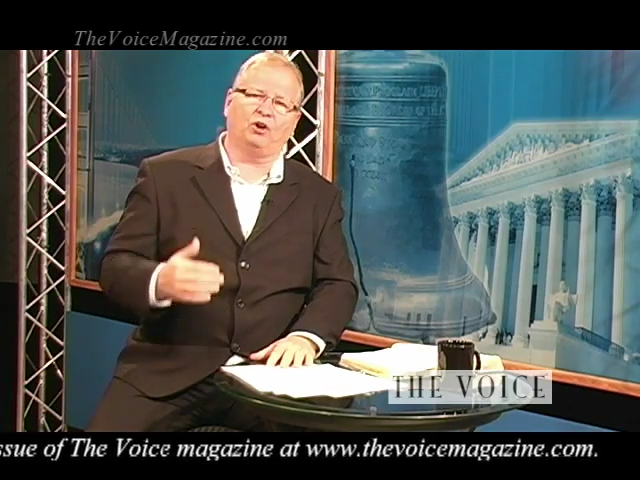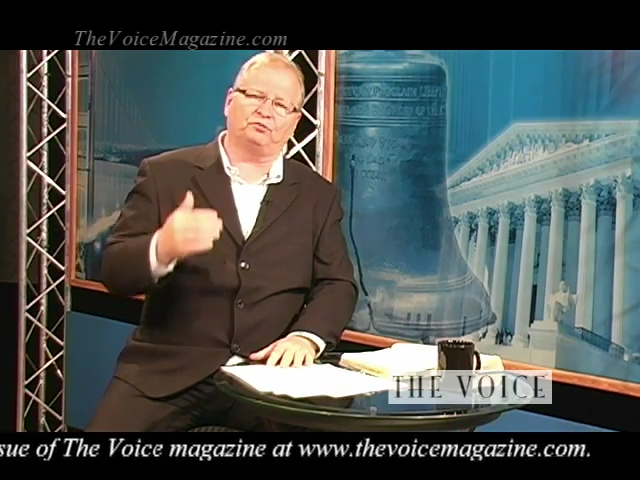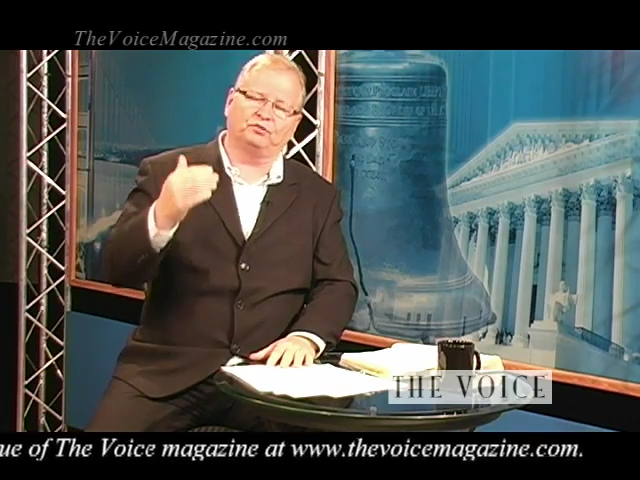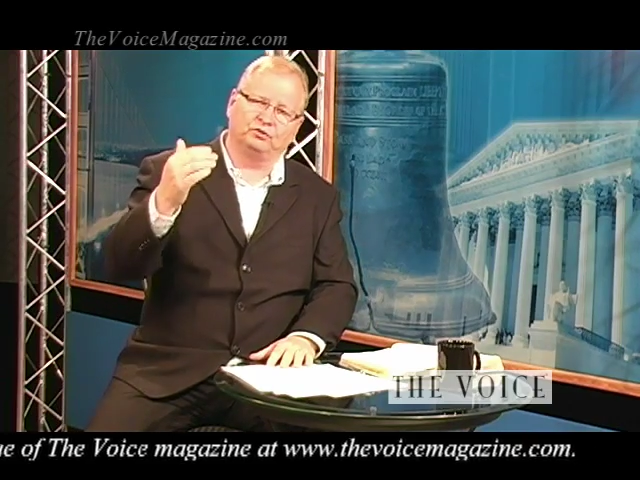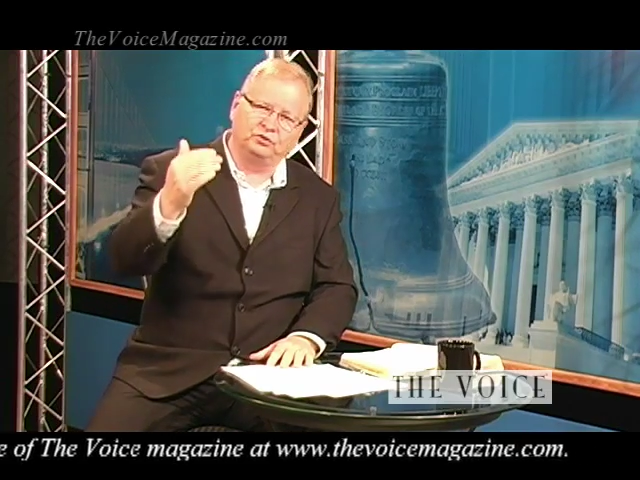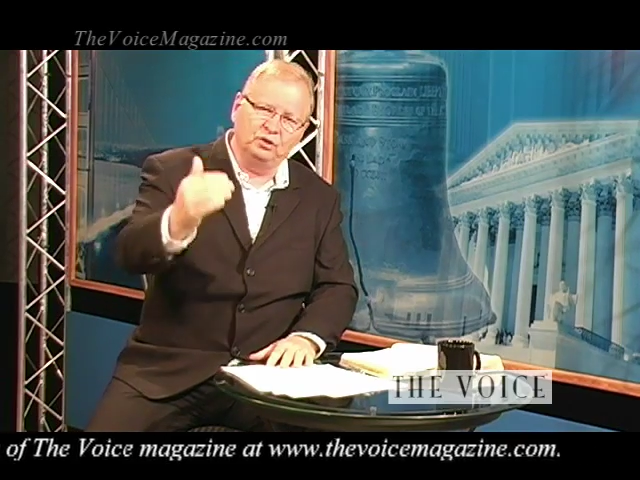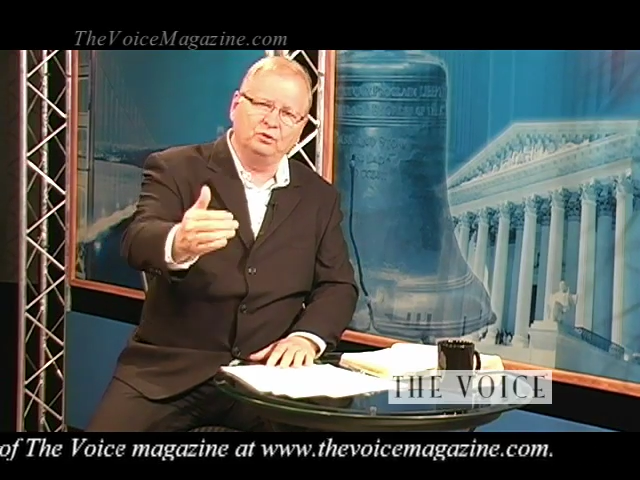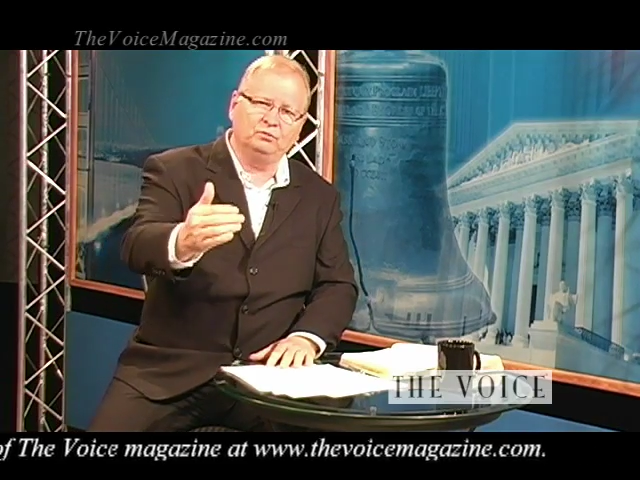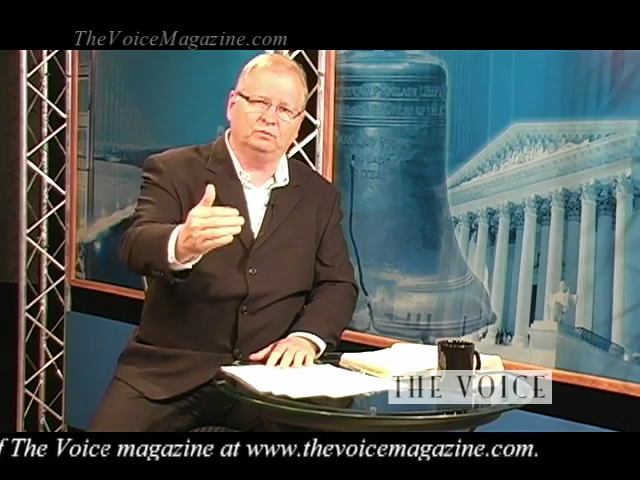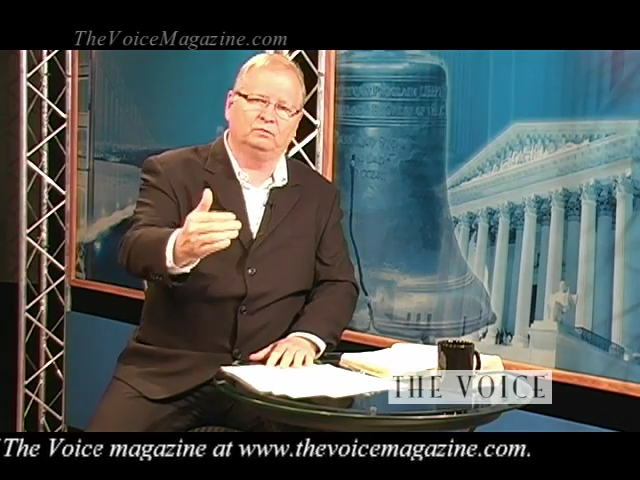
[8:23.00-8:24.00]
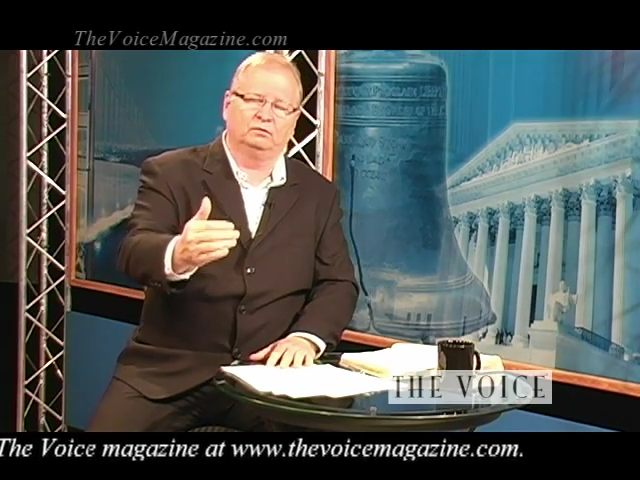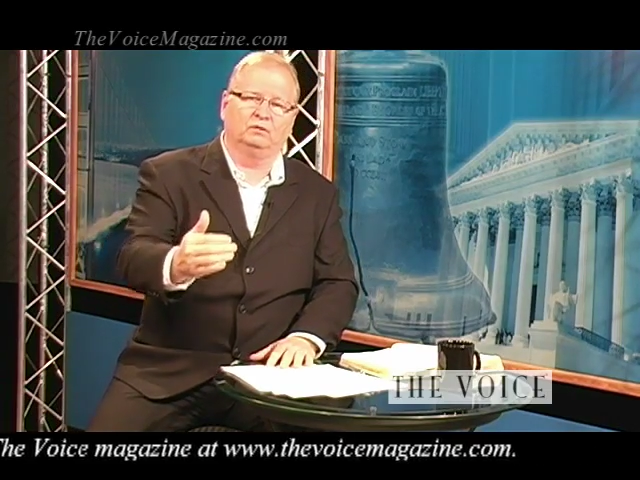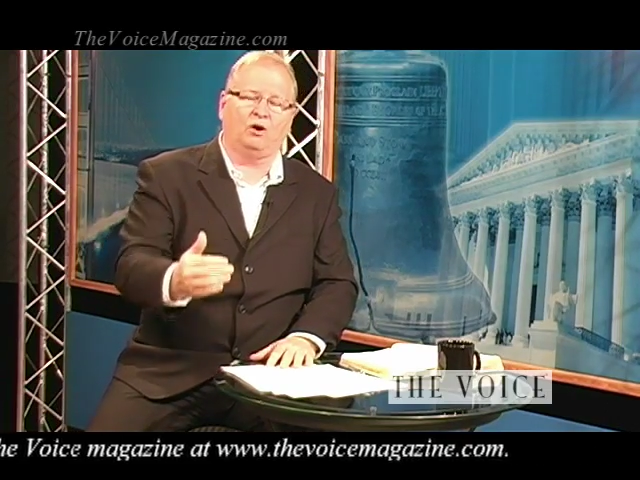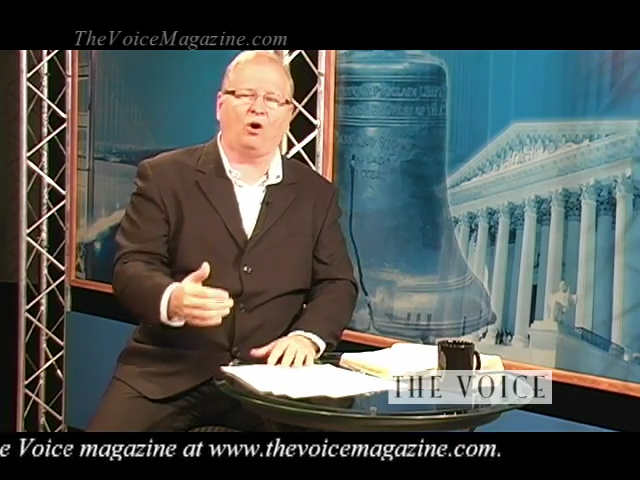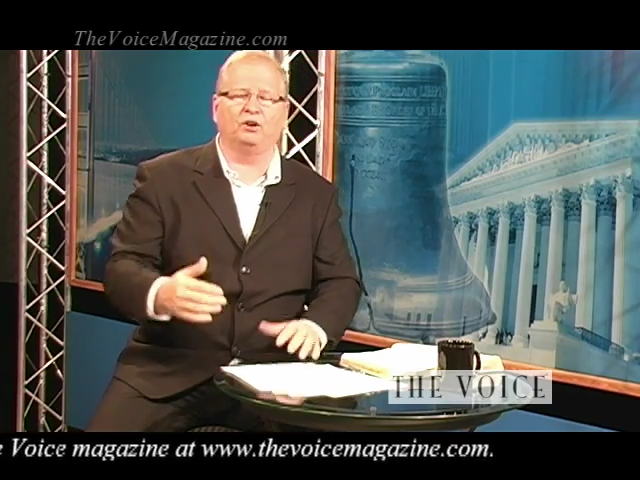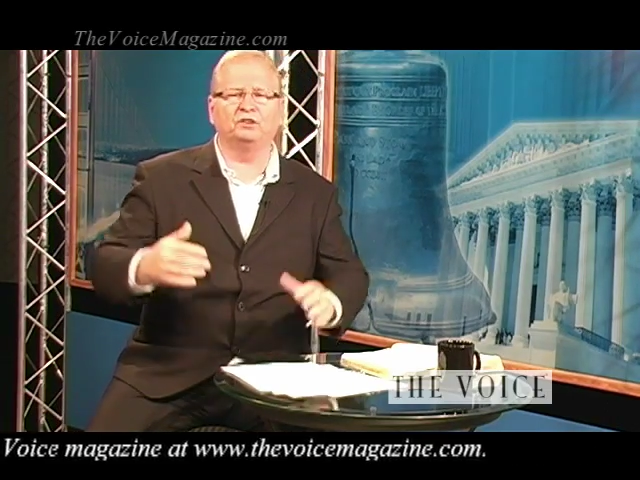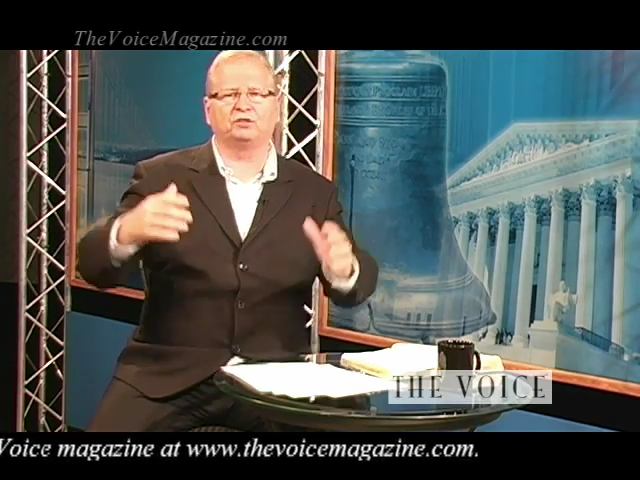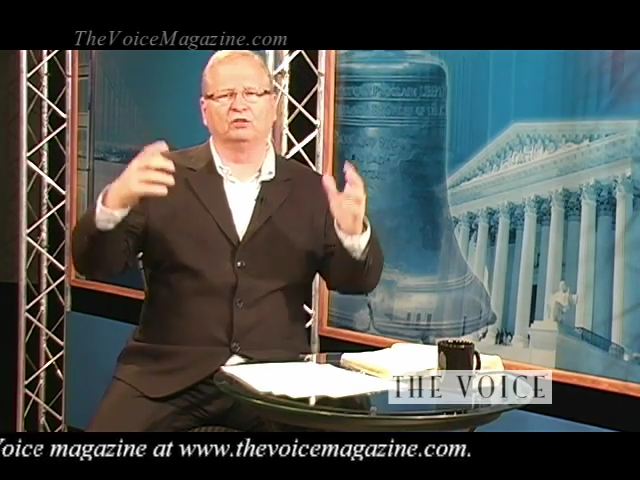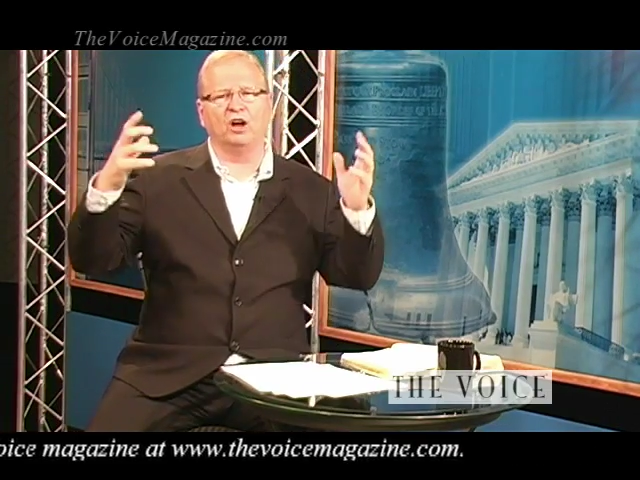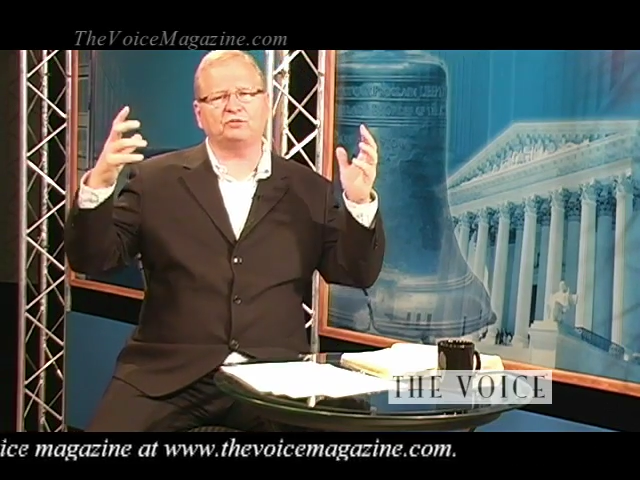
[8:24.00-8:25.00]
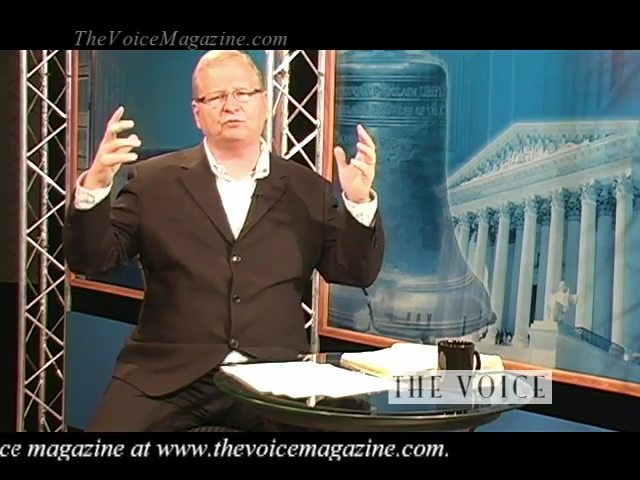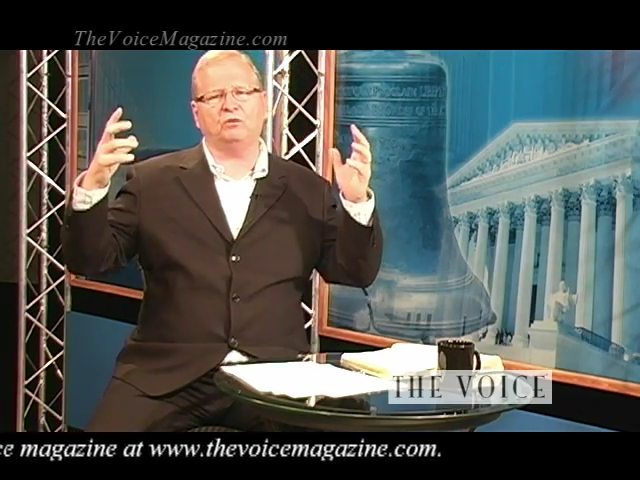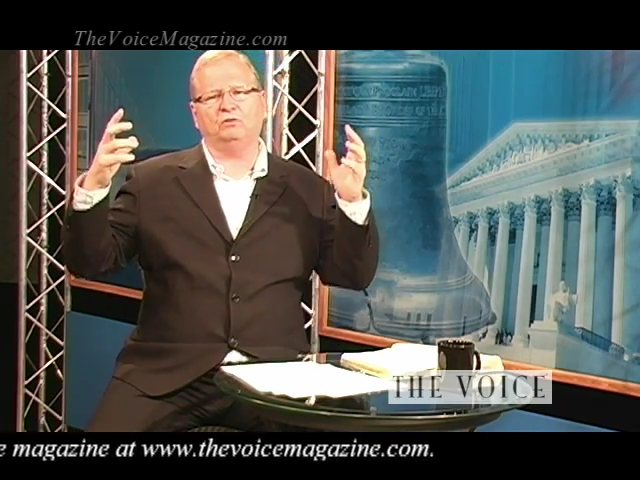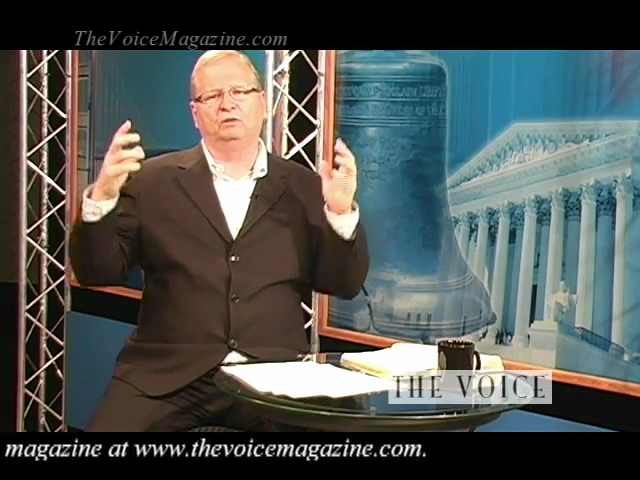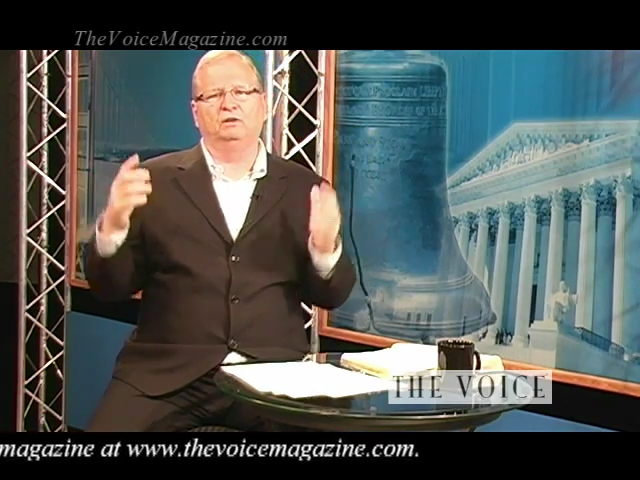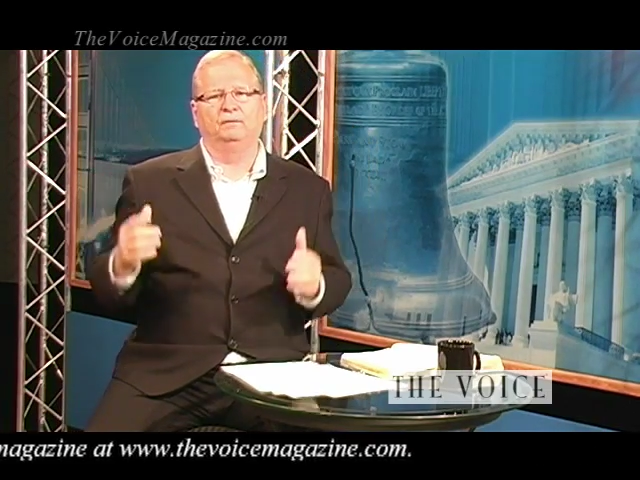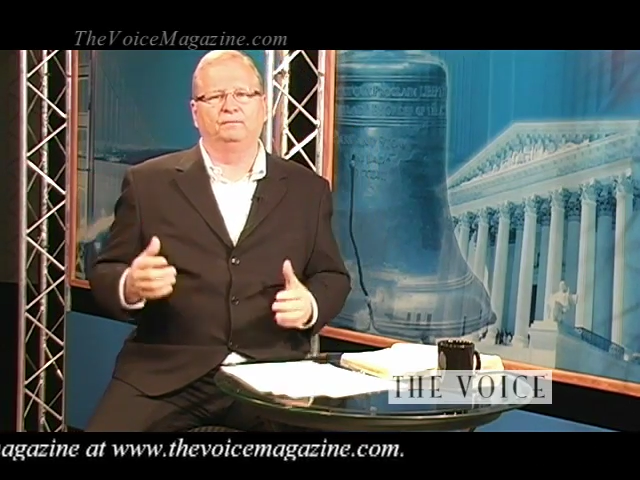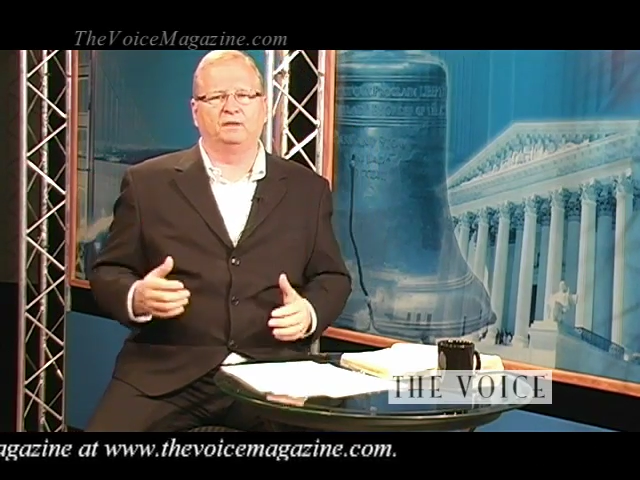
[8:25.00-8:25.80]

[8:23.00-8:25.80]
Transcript: because you are an intellectual,